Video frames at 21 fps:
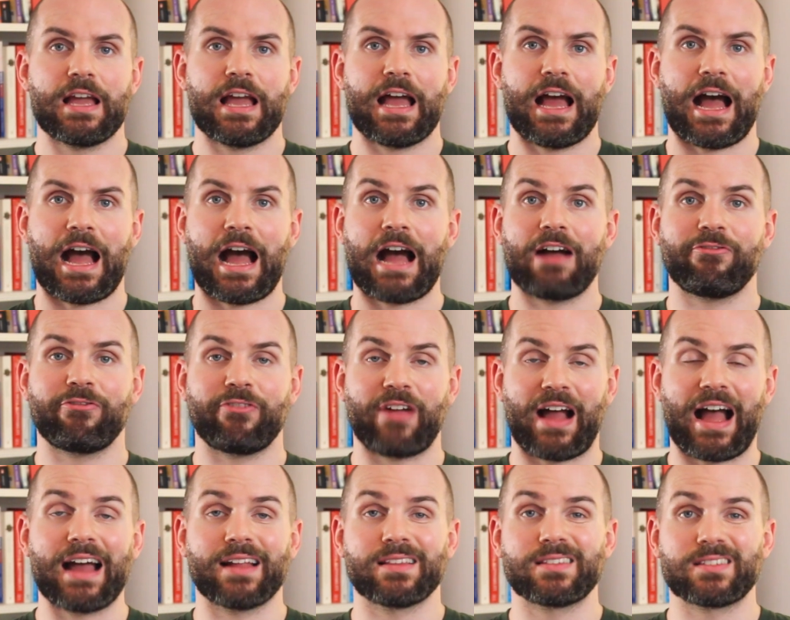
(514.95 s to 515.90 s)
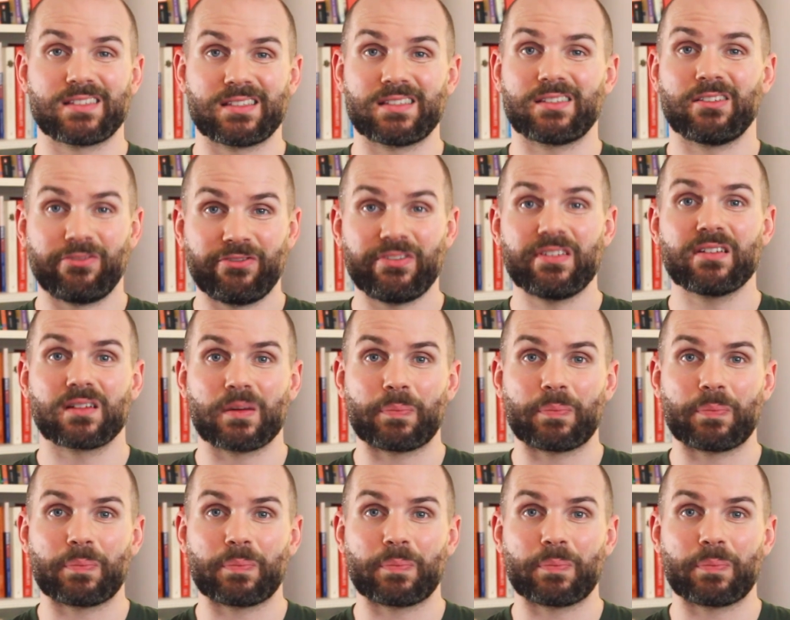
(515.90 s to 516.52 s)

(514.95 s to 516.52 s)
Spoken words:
have had severe